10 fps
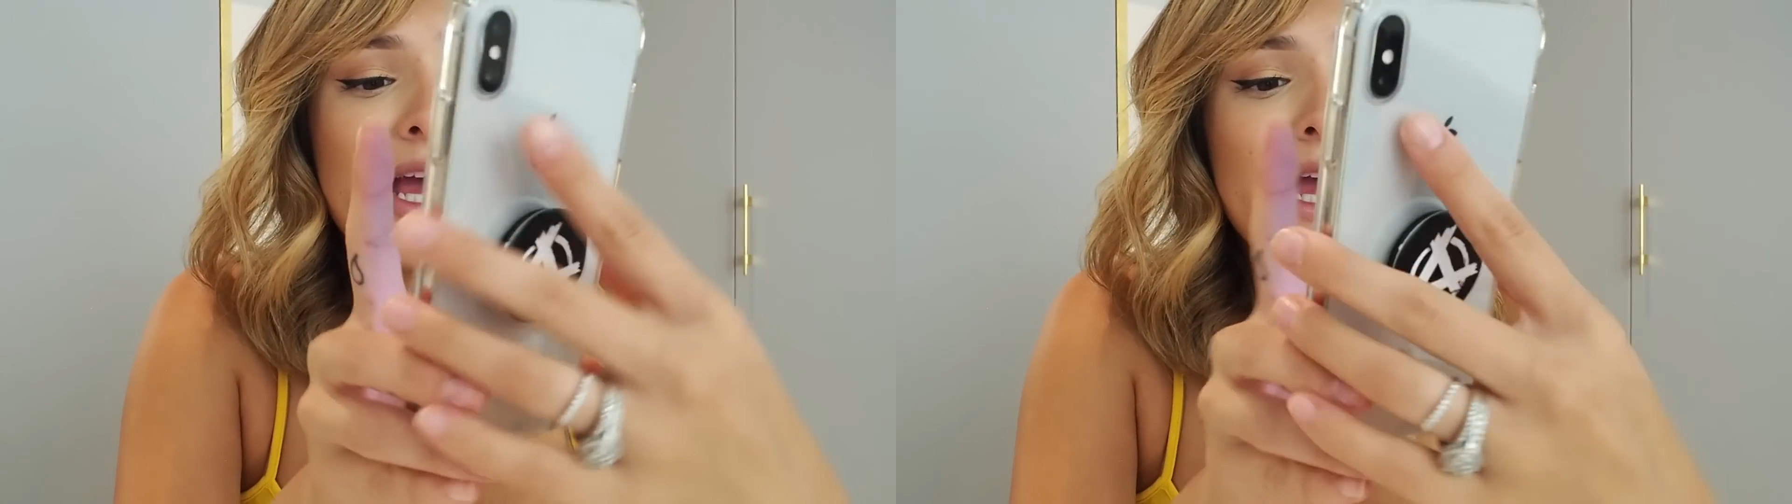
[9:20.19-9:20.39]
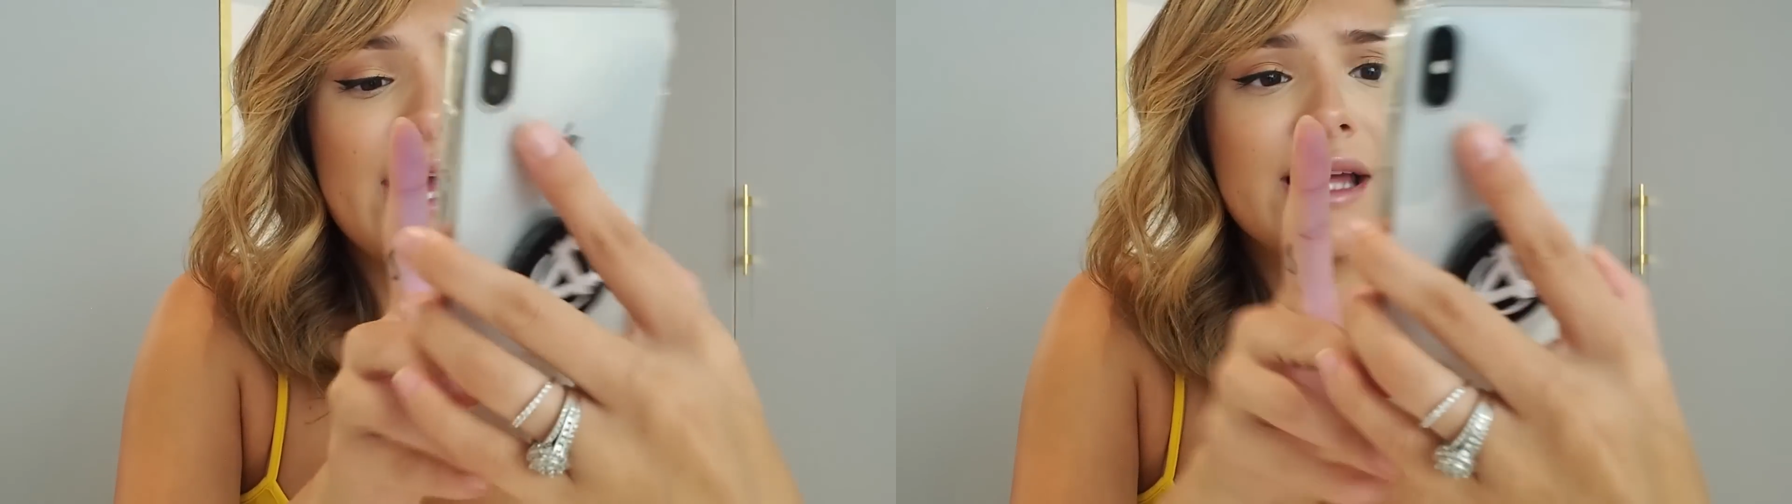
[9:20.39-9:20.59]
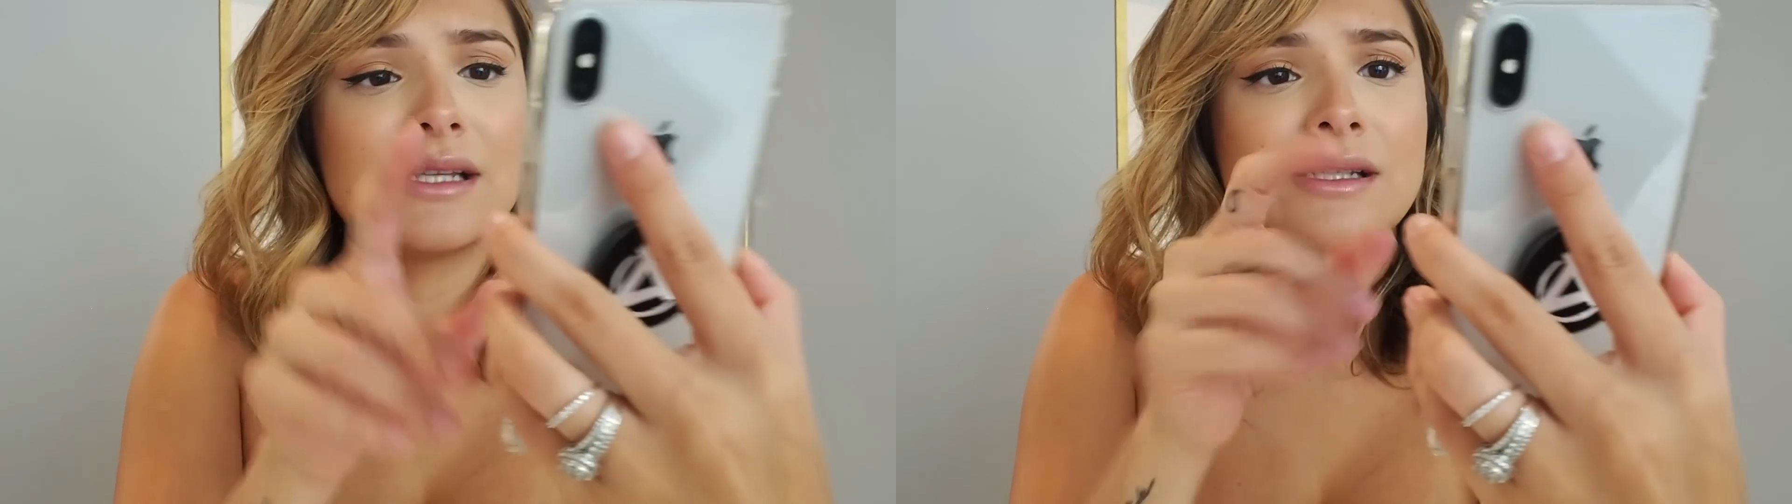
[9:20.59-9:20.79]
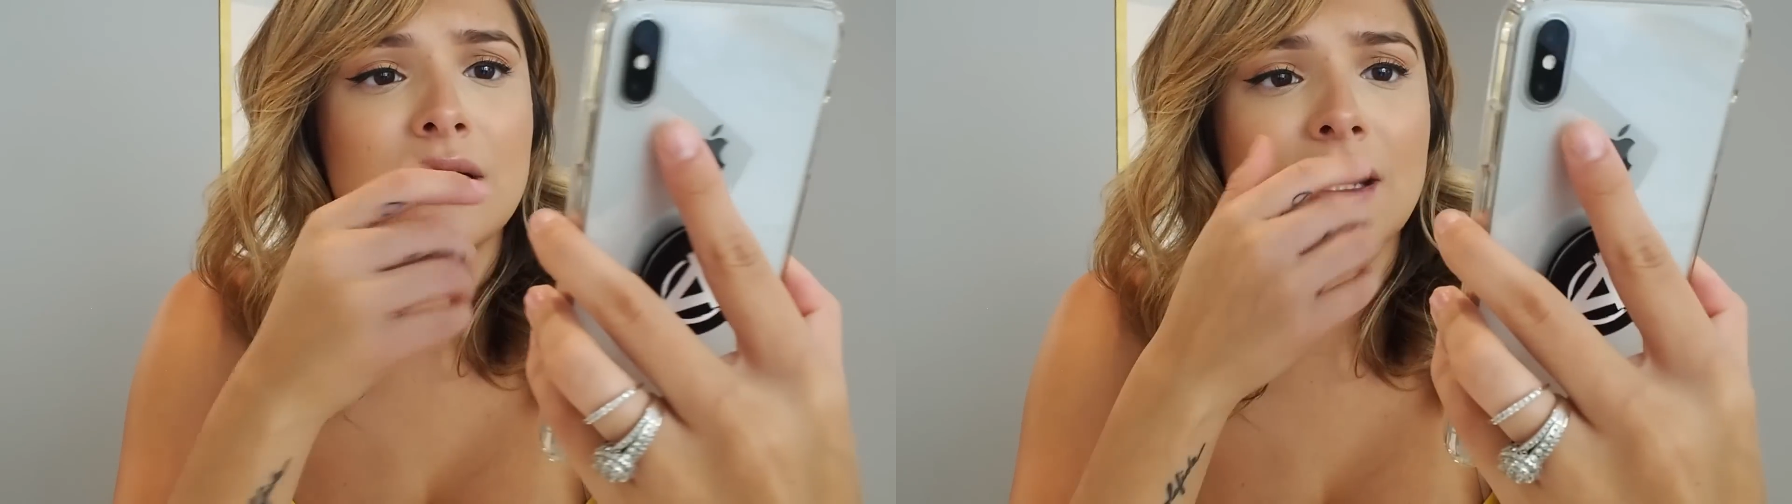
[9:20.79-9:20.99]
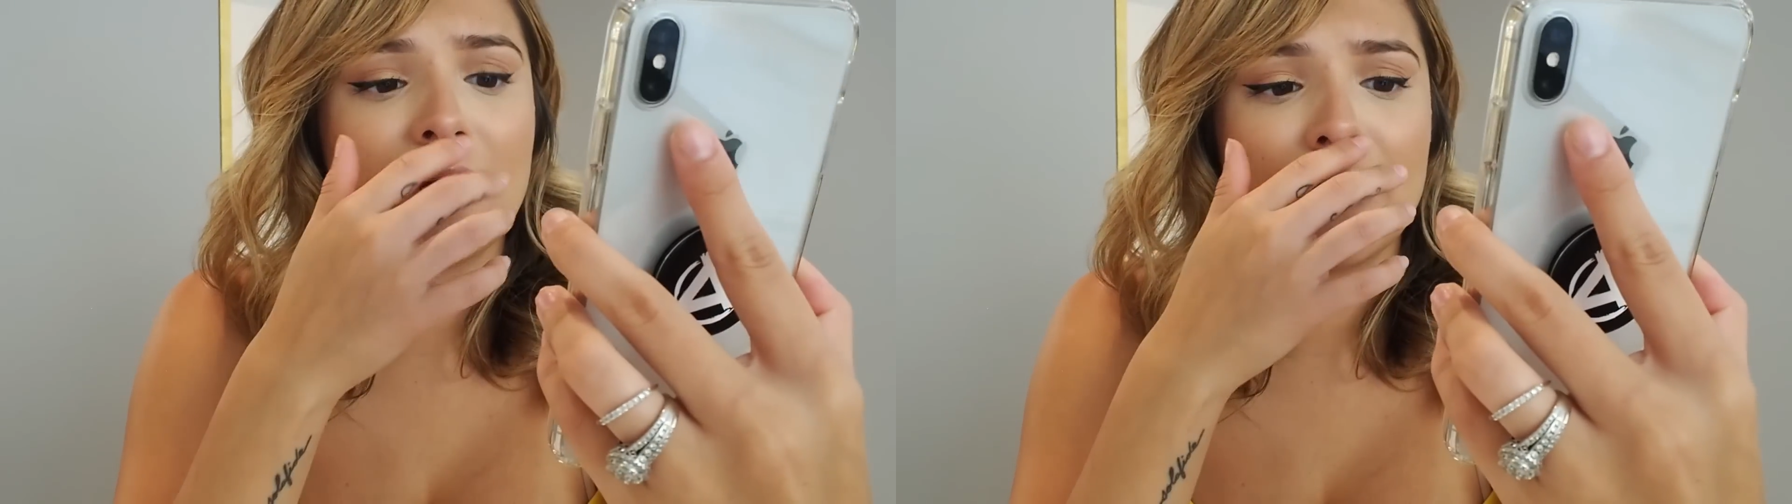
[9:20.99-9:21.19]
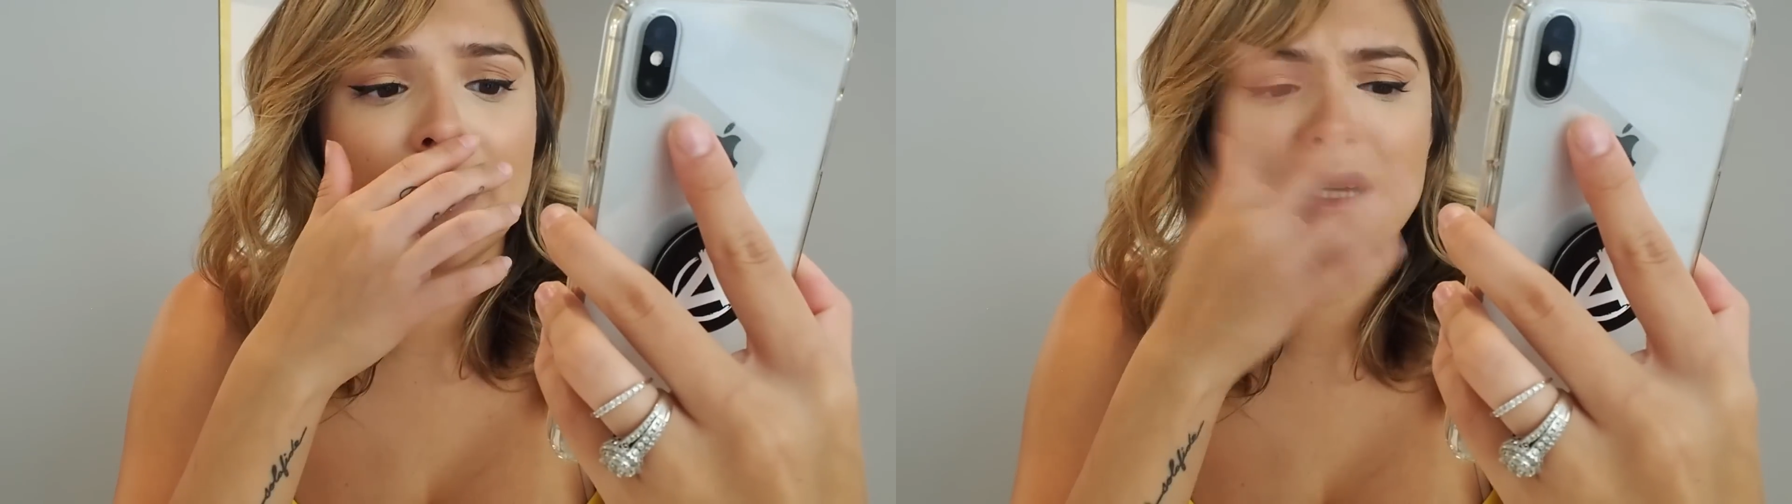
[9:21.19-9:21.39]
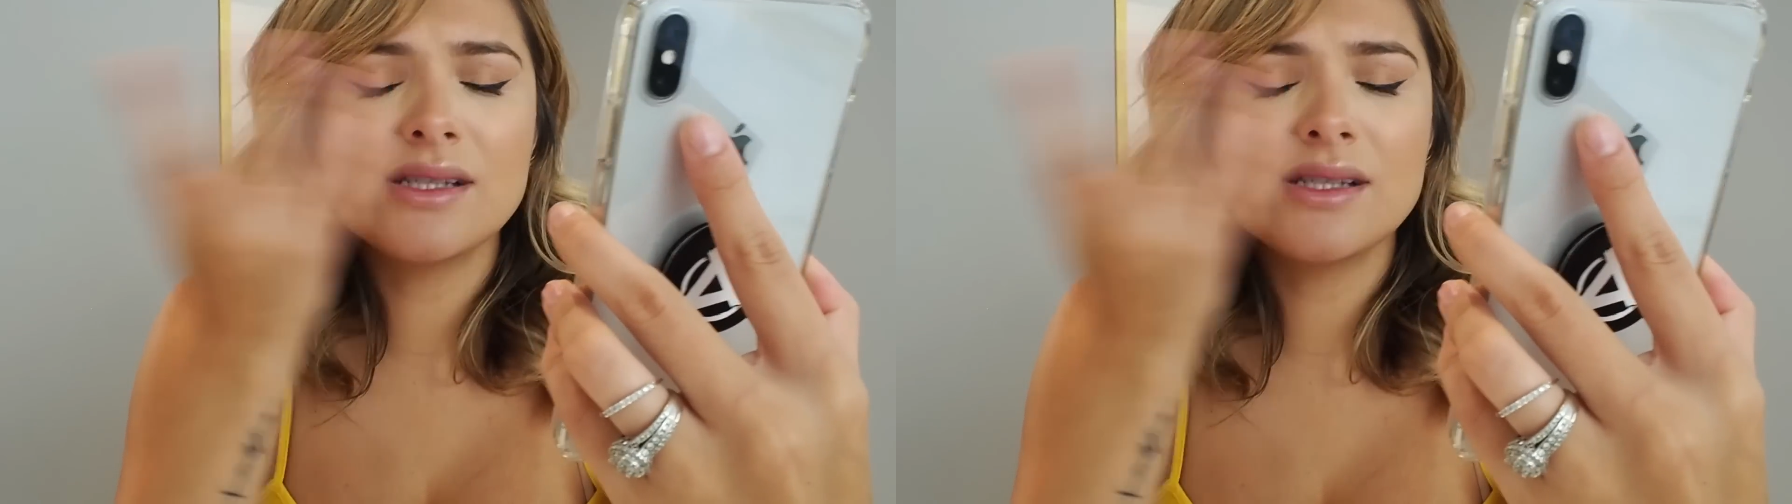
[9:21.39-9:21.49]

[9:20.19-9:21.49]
and uh, it